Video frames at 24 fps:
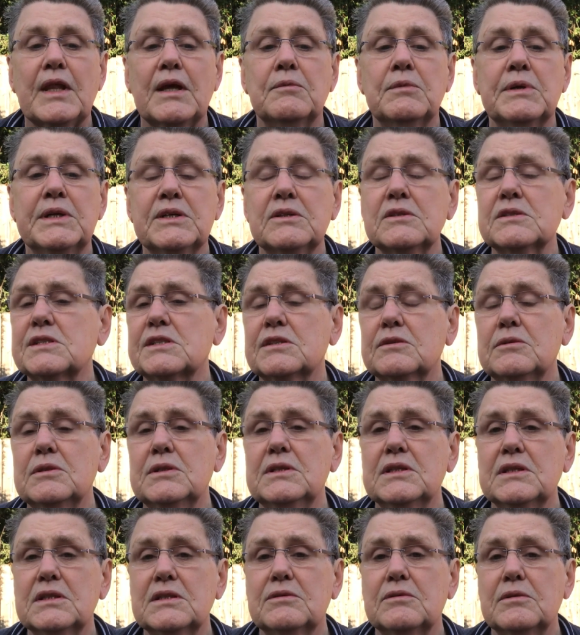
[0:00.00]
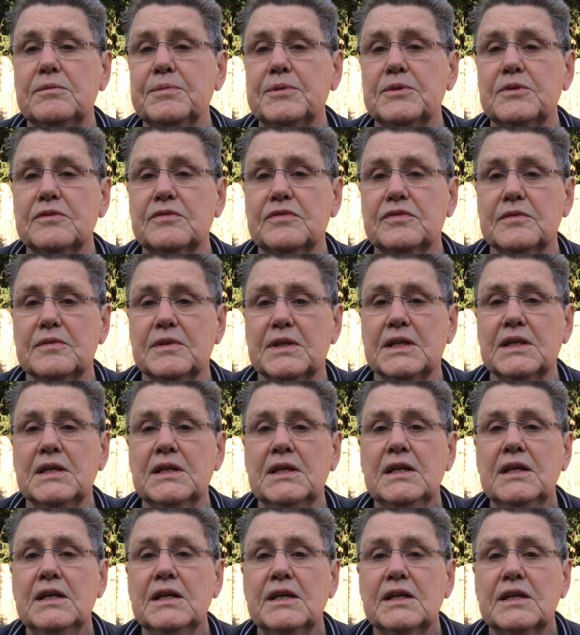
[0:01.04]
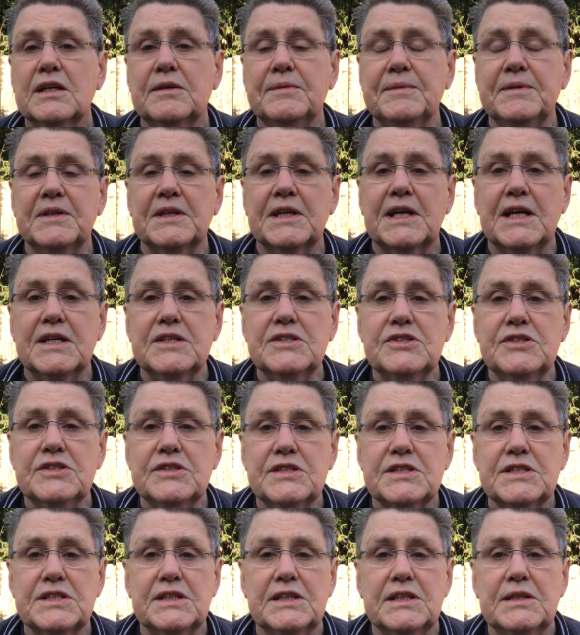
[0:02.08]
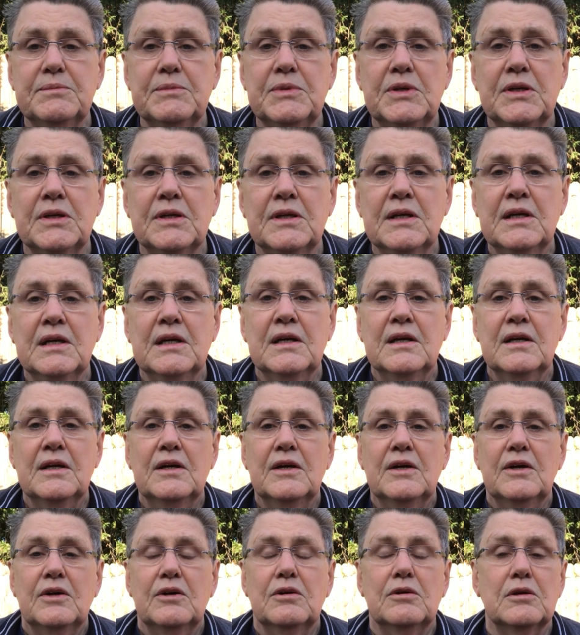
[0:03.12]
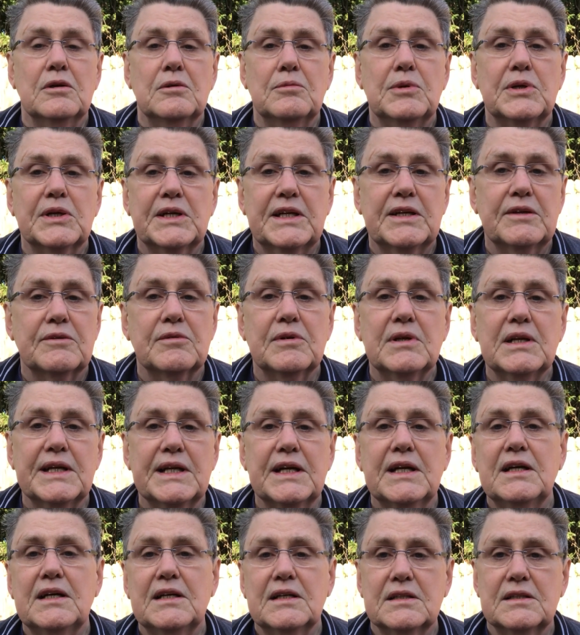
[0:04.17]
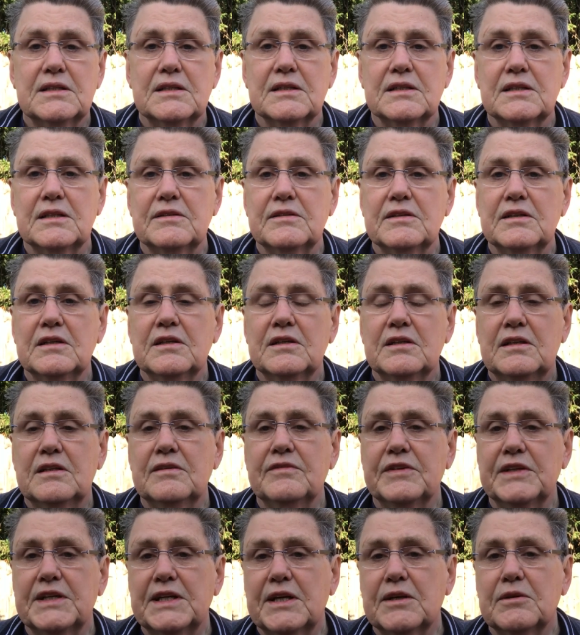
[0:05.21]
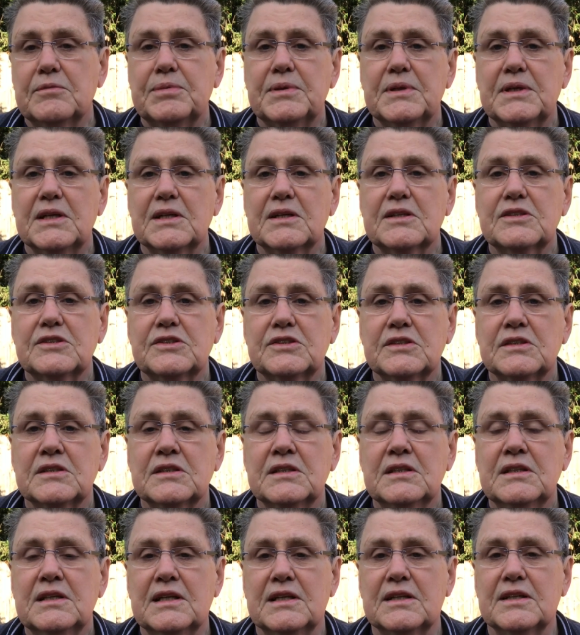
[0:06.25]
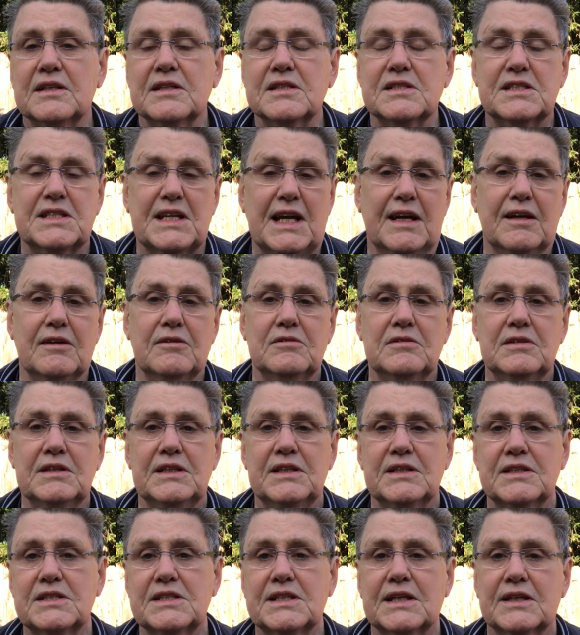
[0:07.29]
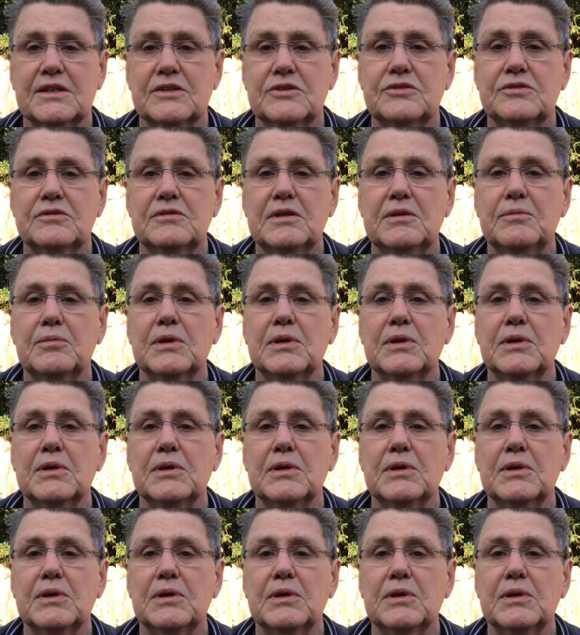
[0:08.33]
We also heard a report from the communications team who are working really hard on the, the video production and the sound in the sanctuary.